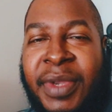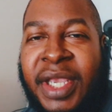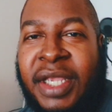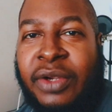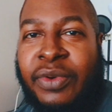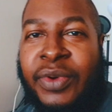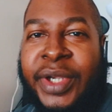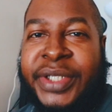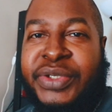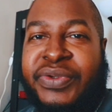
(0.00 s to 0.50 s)
made
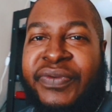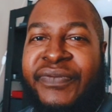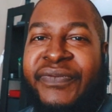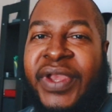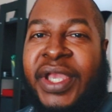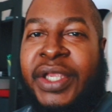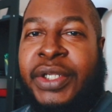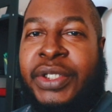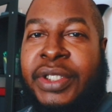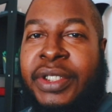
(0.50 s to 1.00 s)
a
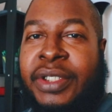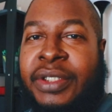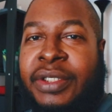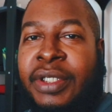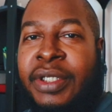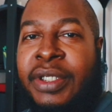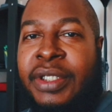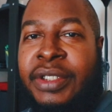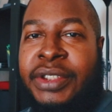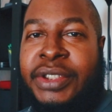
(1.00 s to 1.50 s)

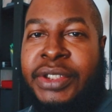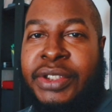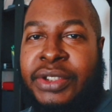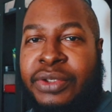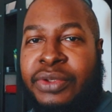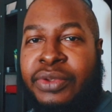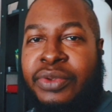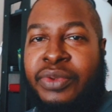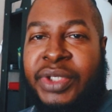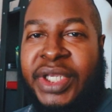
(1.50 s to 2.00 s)
reservation
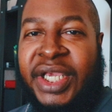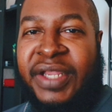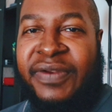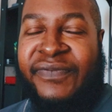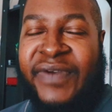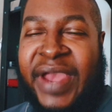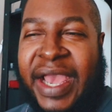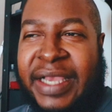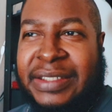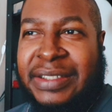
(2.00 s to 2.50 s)
to get
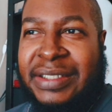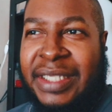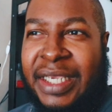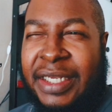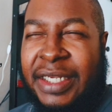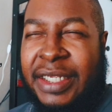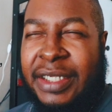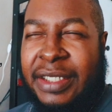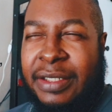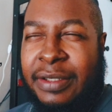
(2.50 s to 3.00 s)

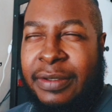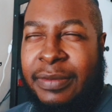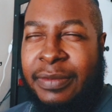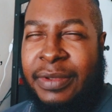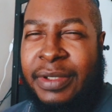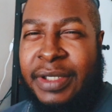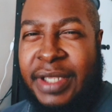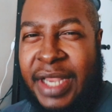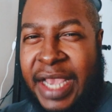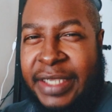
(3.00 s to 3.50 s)
vaccinated
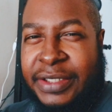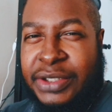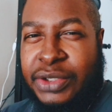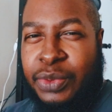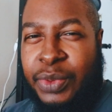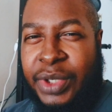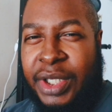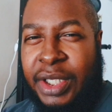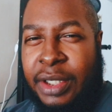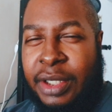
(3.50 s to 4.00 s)
next
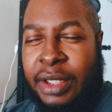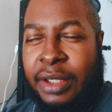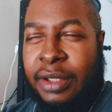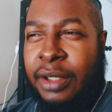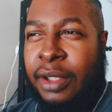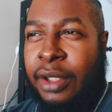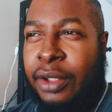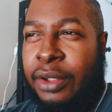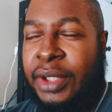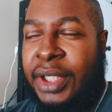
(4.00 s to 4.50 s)
week,
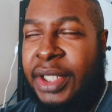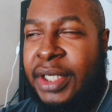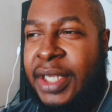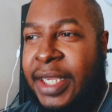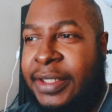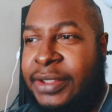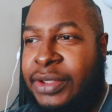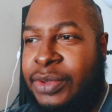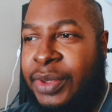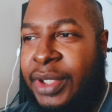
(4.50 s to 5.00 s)
early
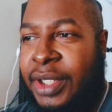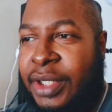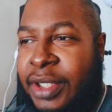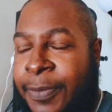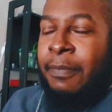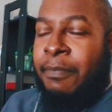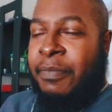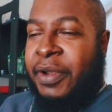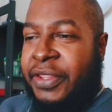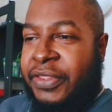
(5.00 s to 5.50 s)
next
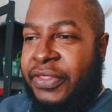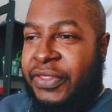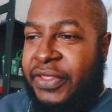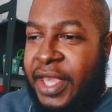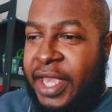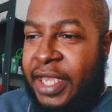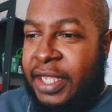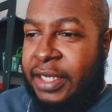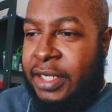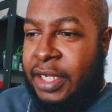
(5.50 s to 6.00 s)
week. But
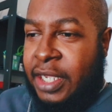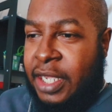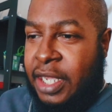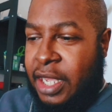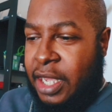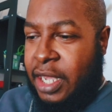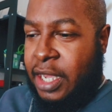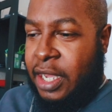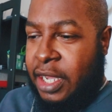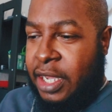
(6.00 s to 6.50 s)
then
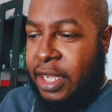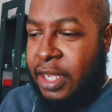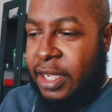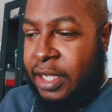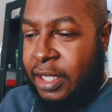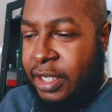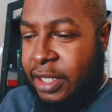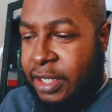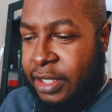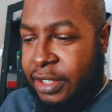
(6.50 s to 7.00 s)

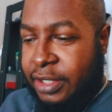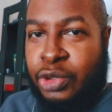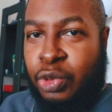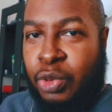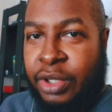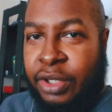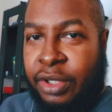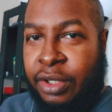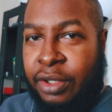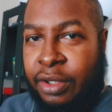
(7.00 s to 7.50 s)

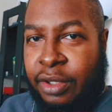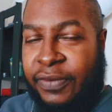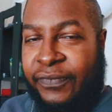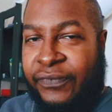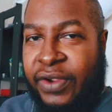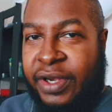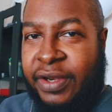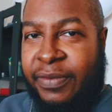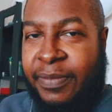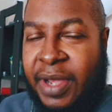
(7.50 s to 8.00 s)
Twitter, a
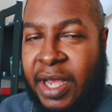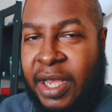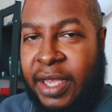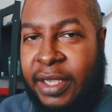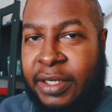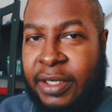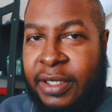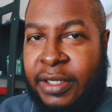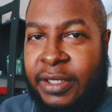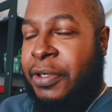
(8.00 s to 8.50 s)
friend of
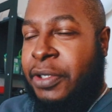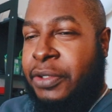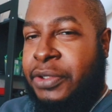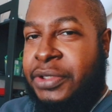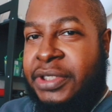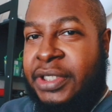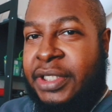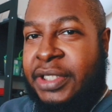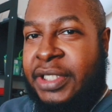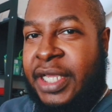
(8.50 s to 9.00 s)
mine,
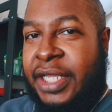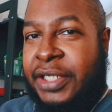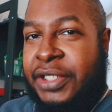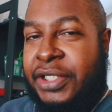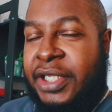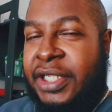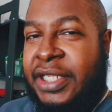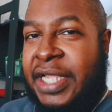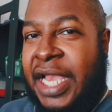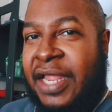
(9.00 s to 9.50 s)
posted that
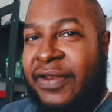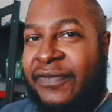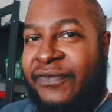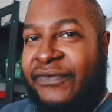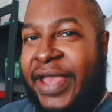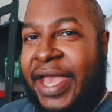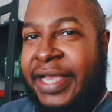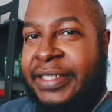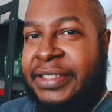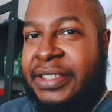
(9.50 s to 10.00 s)
she'd gotten
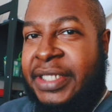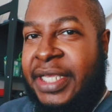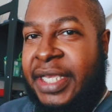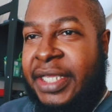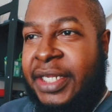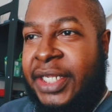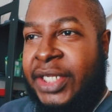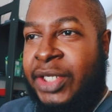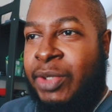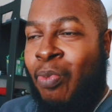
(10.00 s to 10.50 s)

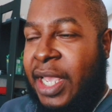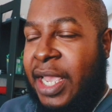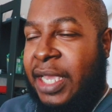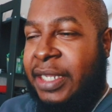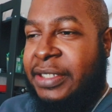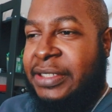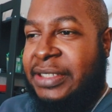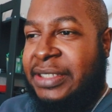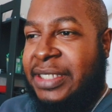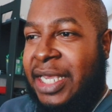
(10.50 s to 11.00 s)
vaccinated
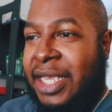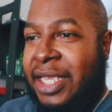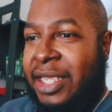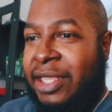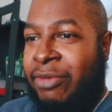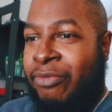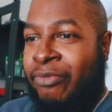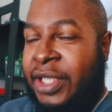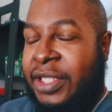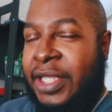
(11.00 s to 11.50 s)
at a
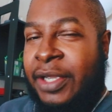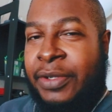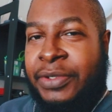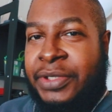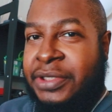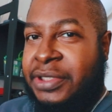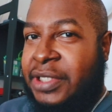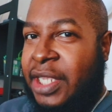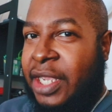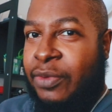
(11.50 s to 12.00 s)
site. And they were
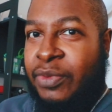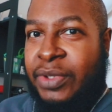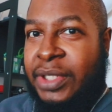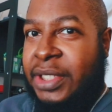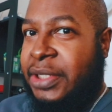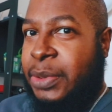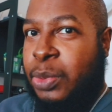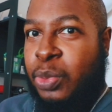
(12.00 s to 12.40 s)
just like, we